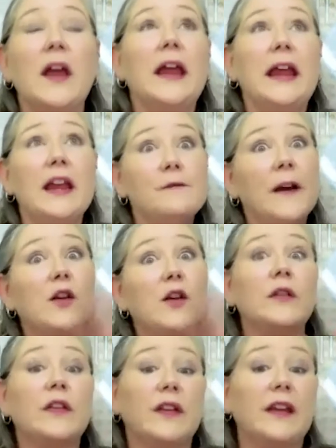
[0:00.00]
if I don't
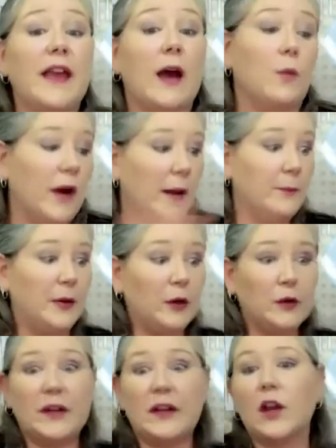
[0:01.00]
see that when I'm
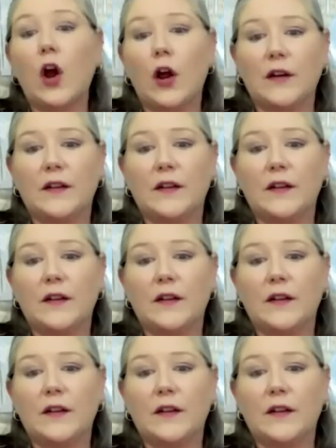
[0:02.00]
building the card,